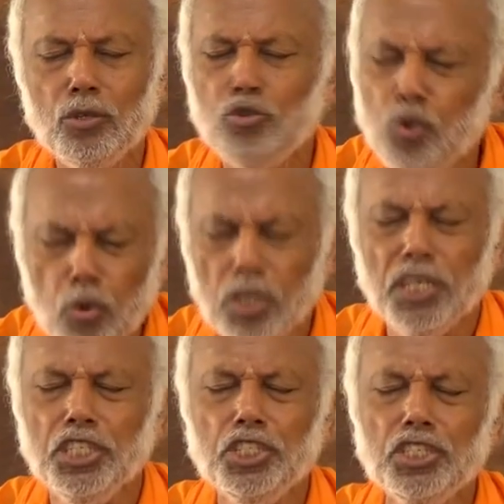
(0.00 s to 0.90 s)
No
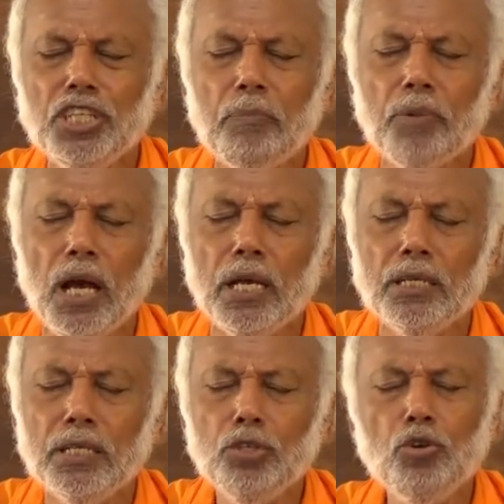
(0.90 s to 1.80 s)
conditions apply.
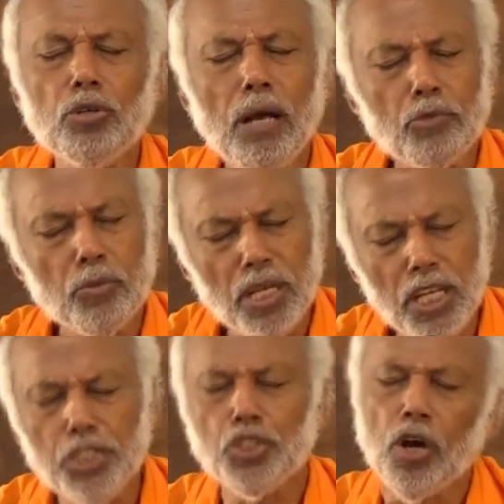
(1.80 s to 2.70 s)
You don't have to be
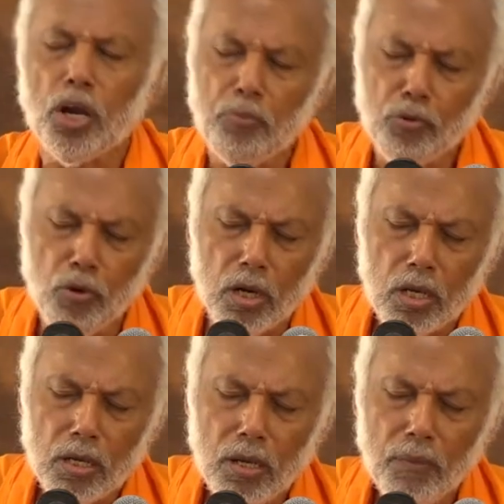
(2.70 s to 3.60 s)
rich or poor.